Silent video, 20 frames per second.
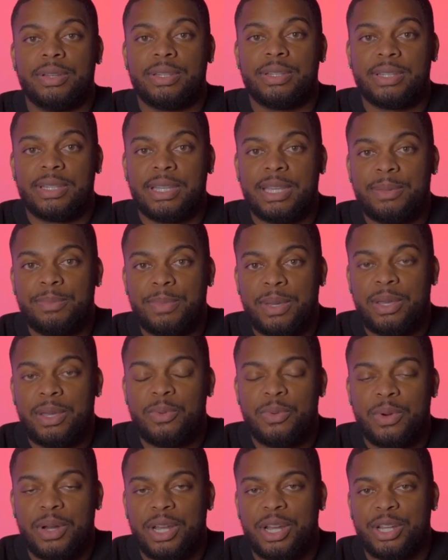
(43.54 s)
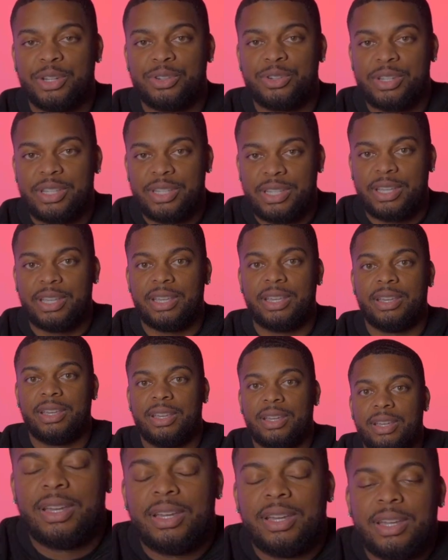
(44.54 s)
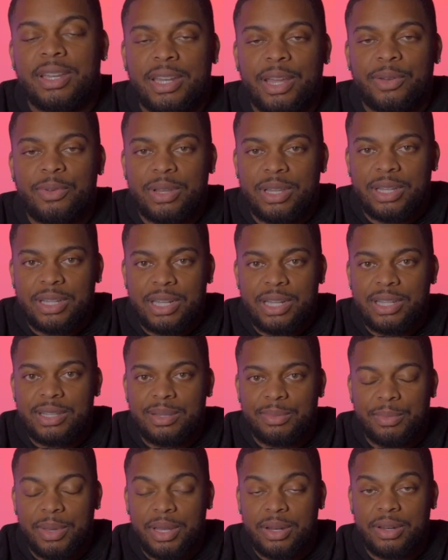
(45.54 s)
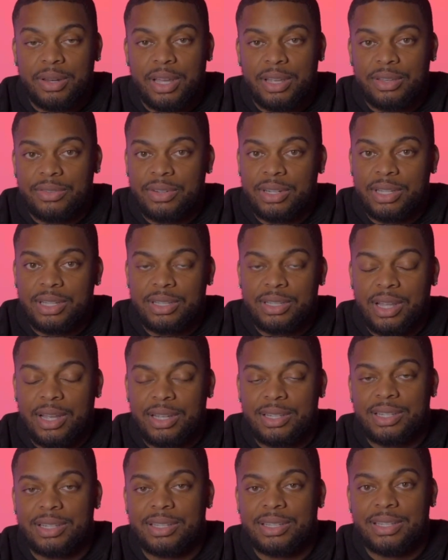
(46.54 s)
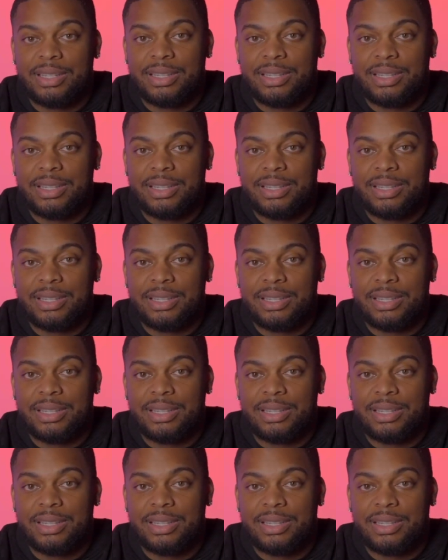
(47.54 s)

CB100C, they really need some better names for these lights, because